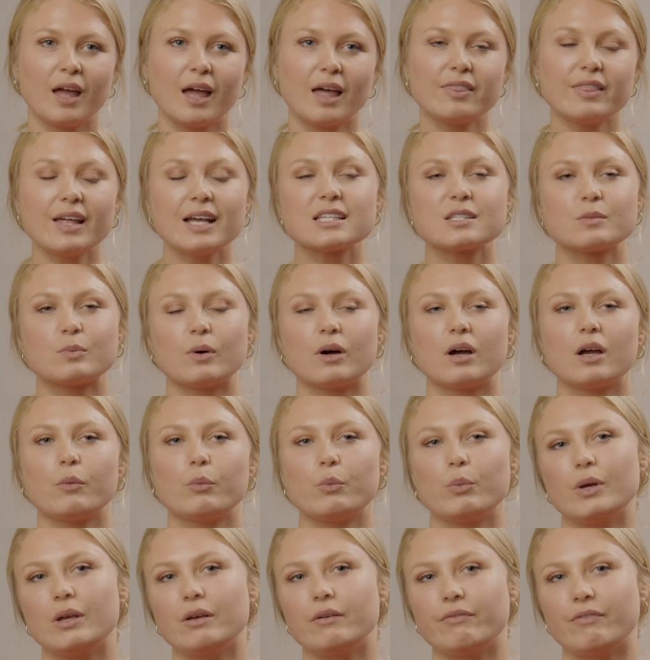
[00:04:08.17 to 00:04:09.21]
And that's why
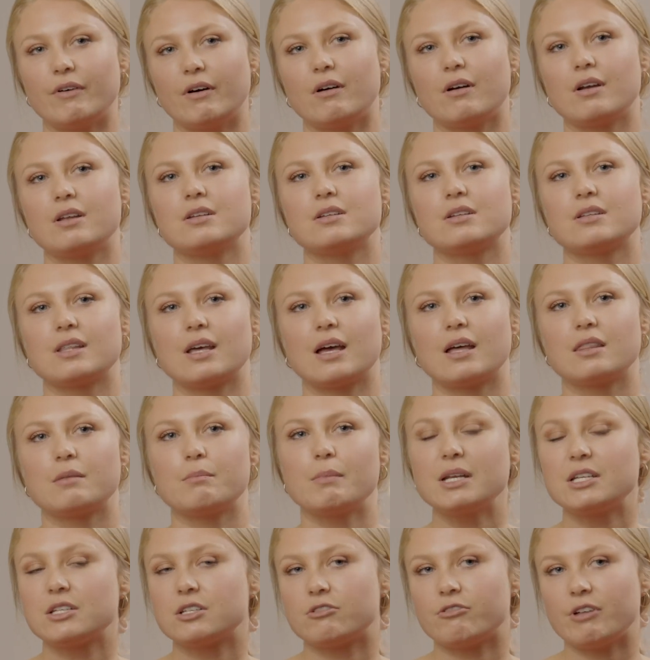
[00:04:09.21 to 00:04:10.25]
we find that the
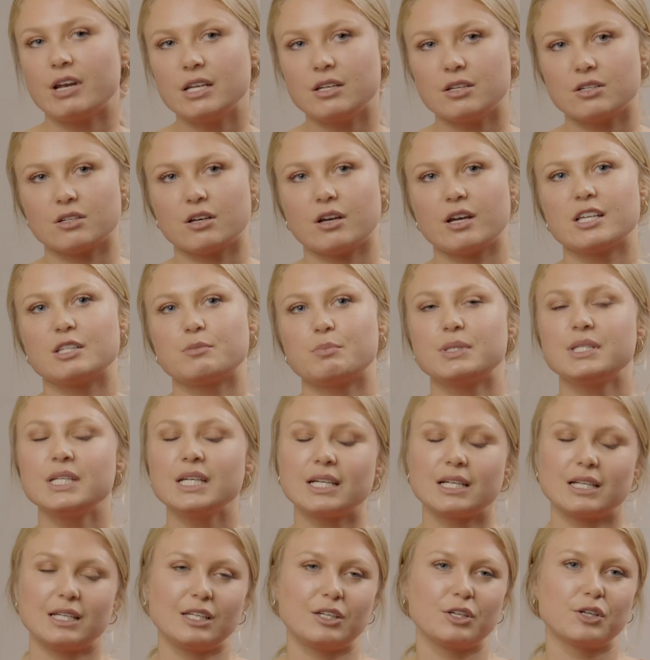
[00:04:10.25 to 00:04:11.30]
Mediterranean diet is
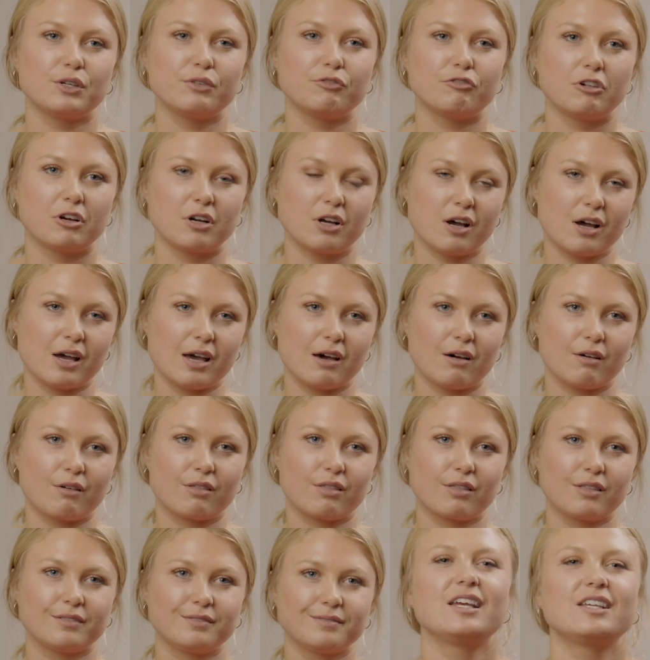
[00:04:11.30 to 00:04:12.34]
particularly good for our gut
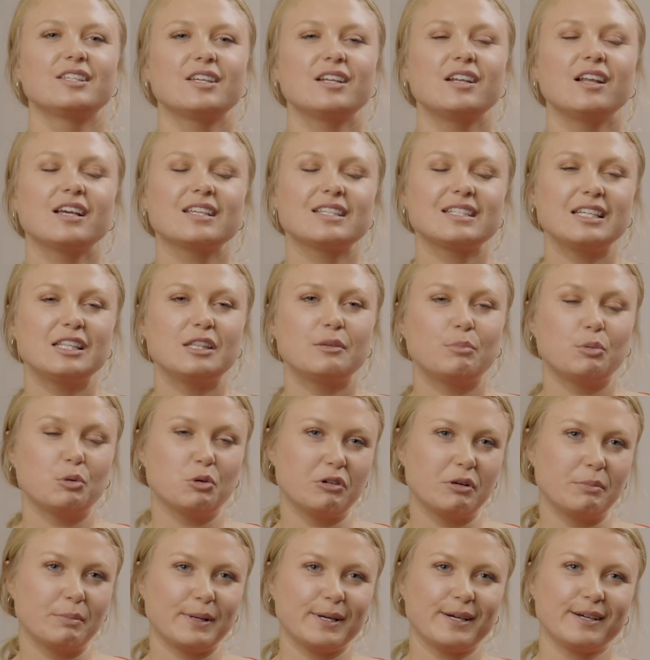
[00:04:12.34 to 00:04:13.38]
health. So lastly, the
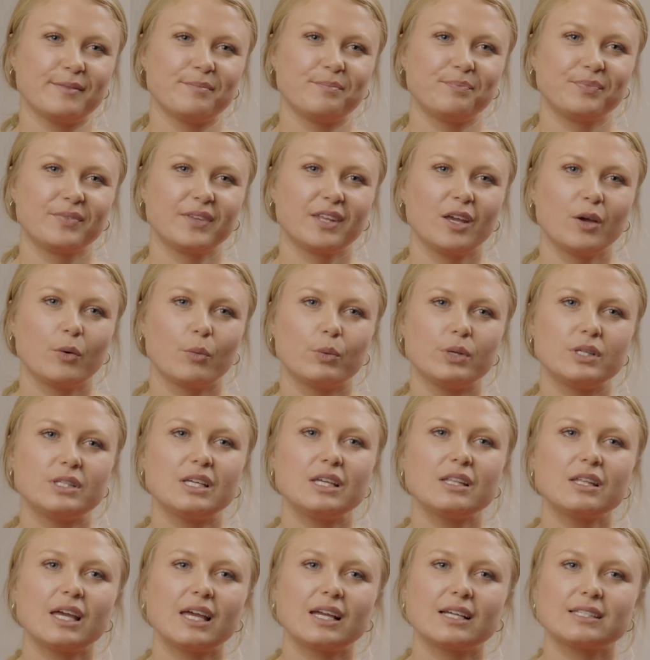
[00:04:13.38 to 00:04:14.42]
boring part. We
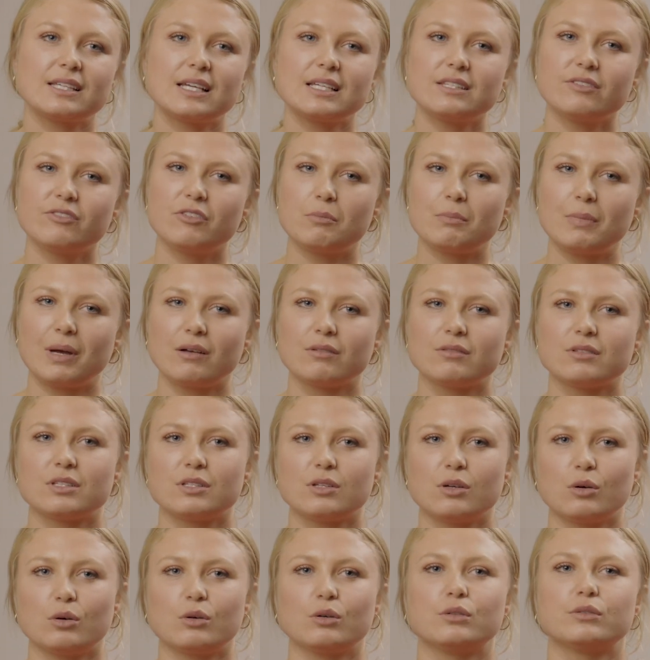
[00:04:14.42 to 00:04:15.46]
see that excessive
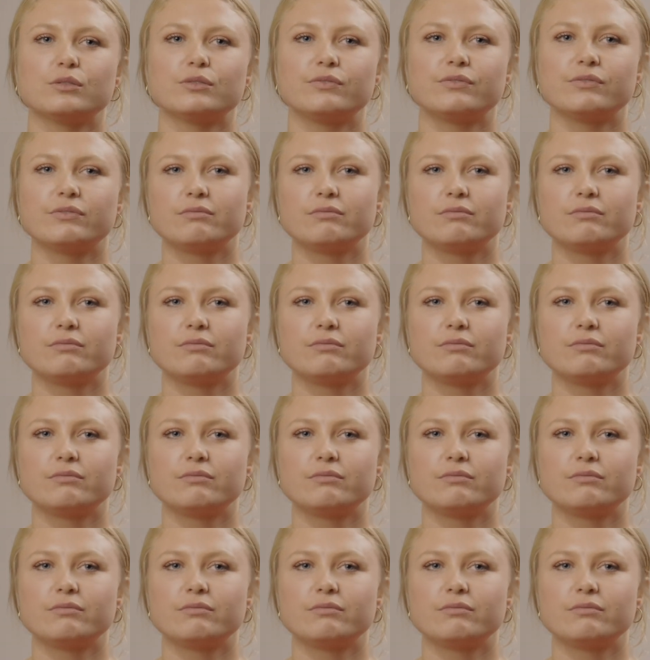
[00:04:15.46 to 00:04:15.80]
amounts of